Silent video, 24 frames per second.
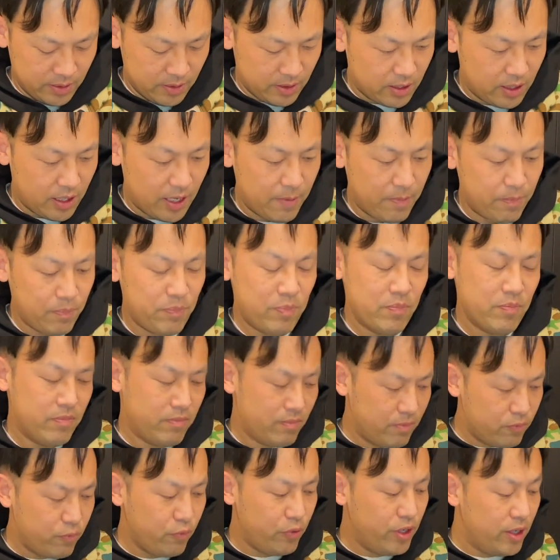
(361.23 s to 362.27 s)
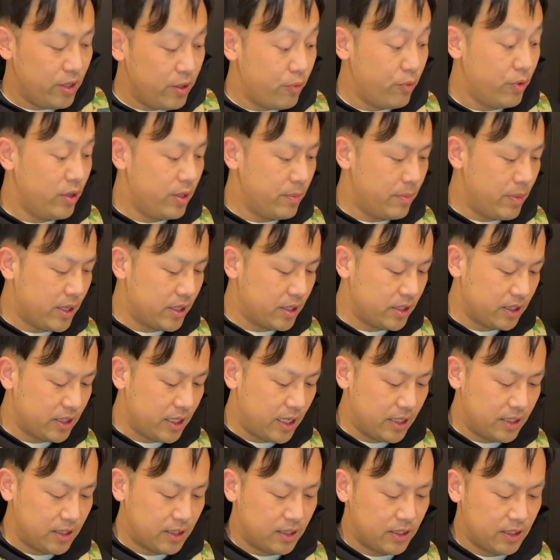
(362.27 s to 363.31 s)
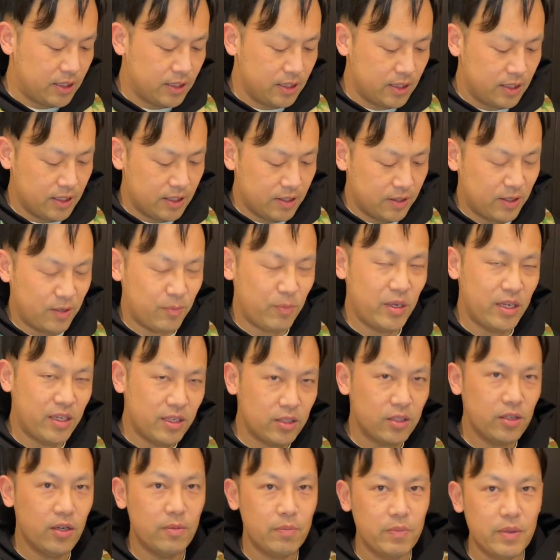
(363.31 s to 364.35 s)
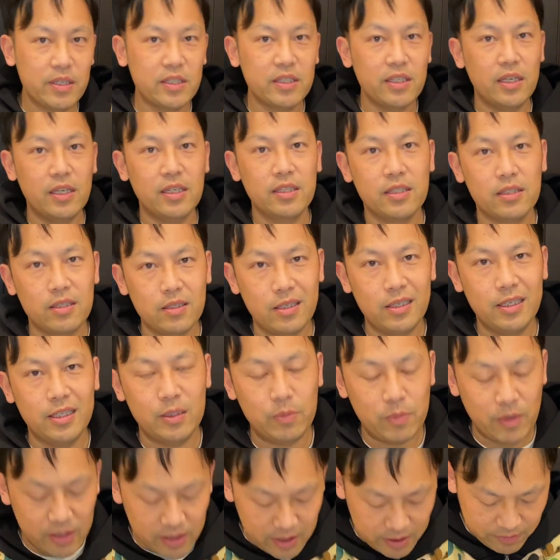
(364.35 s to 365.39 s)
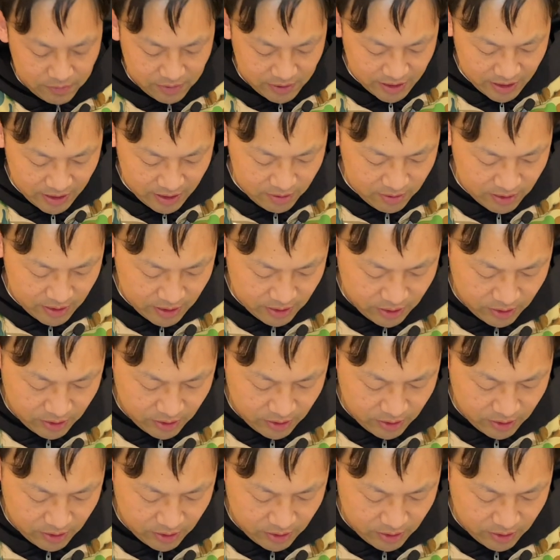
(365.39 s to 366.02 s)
like really big sets. I mean, it's not a big set; it's the expensive set, right?